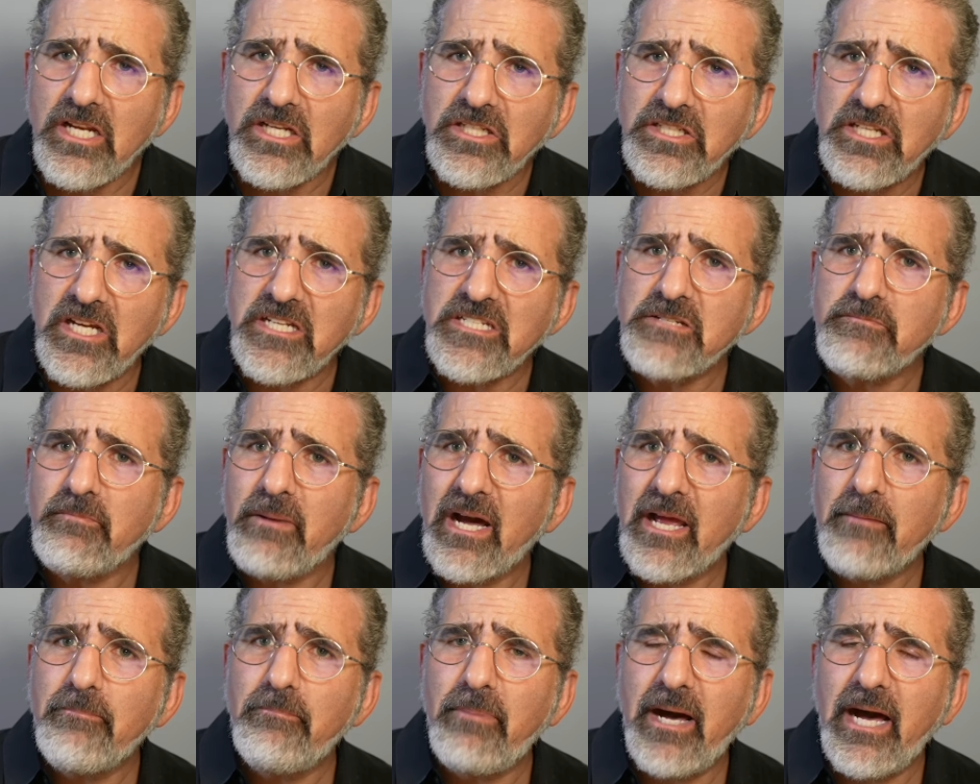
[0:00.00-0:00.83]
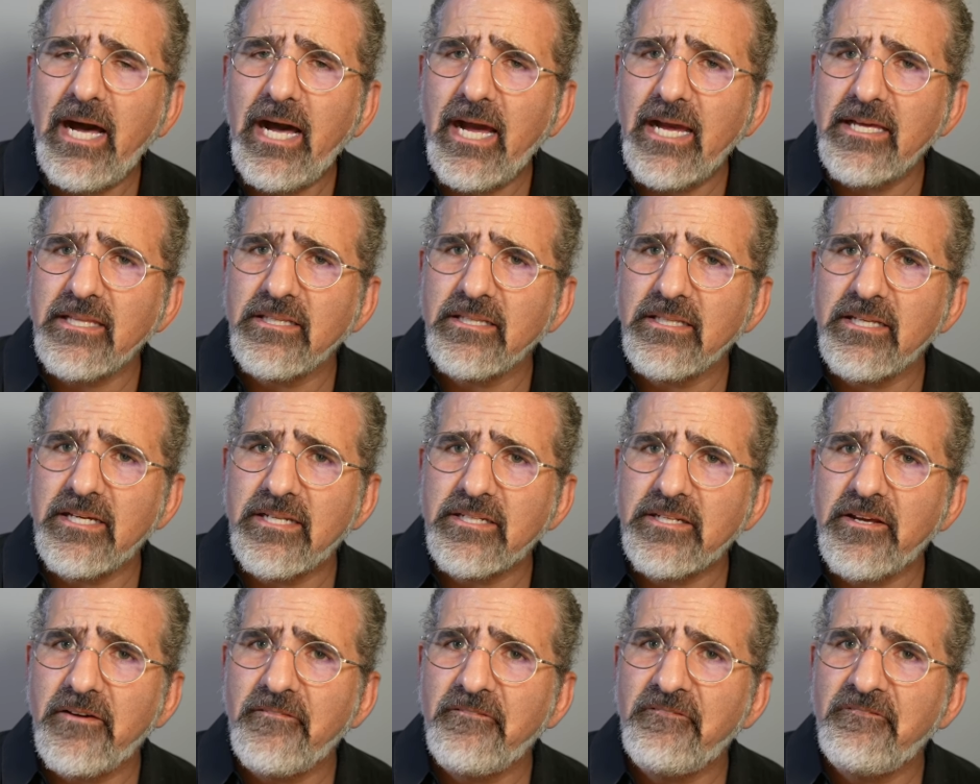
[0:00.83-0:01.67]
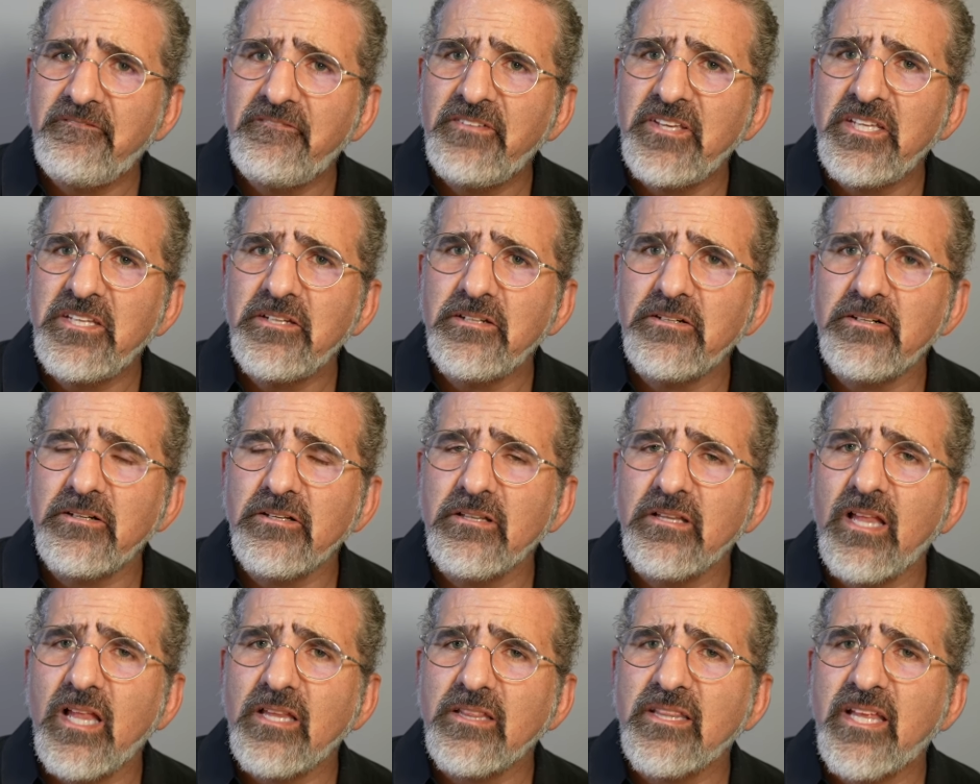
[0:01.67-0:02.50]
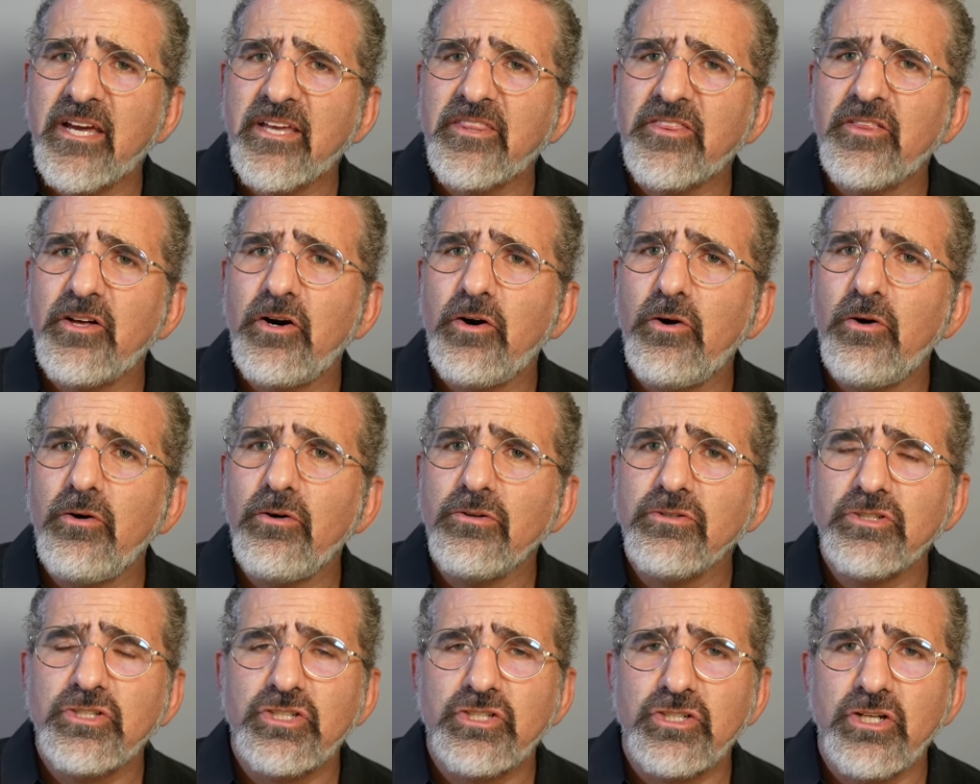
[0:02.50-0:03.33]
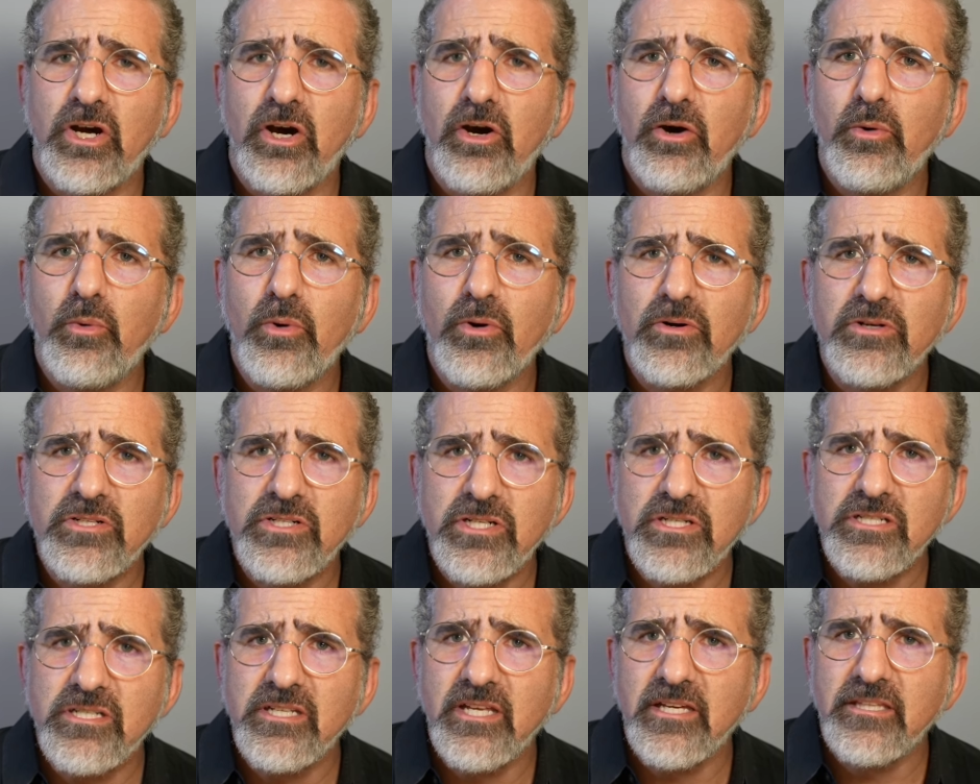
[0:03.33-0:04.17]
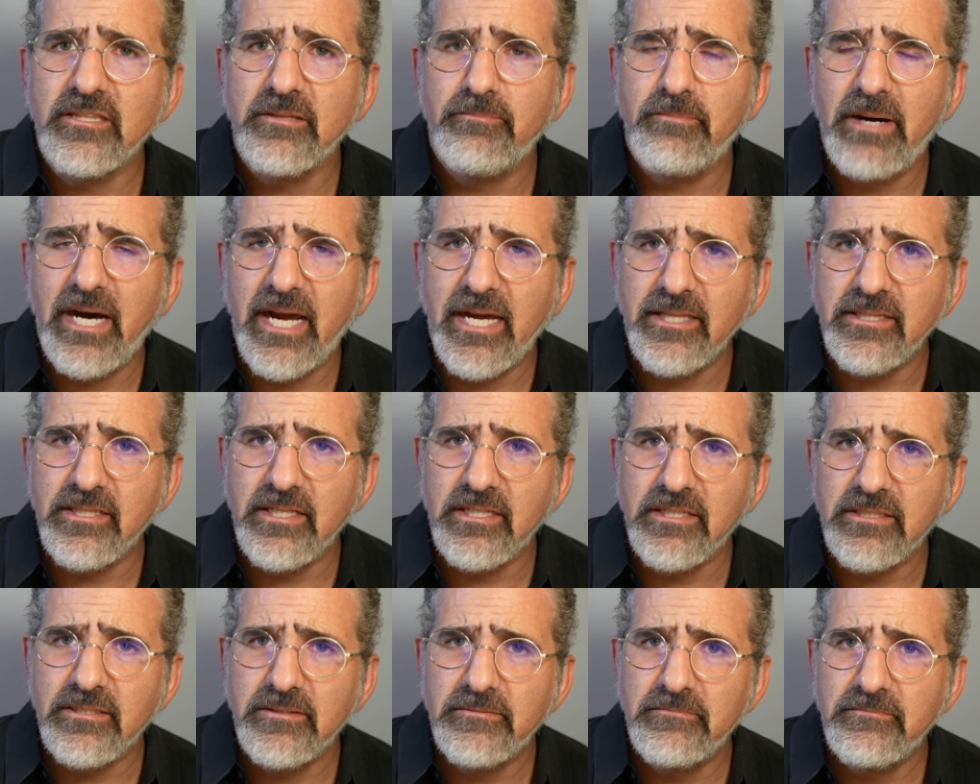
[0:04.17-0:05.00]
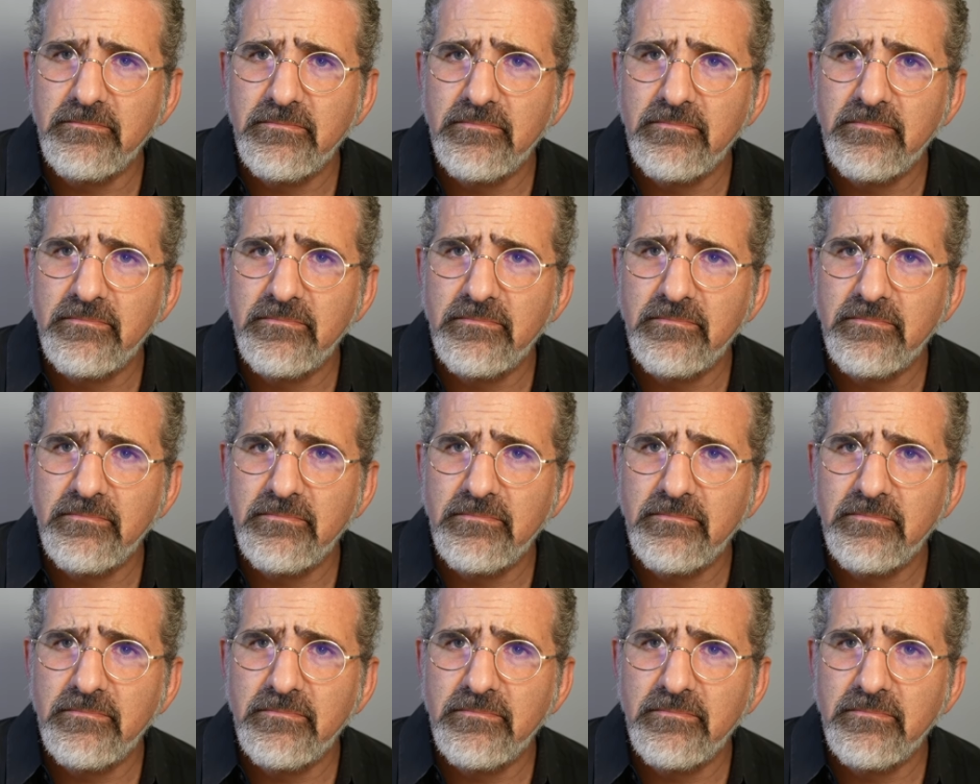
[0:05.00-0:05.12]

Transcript: Does my pilot feel like the whole show or just like the pilot?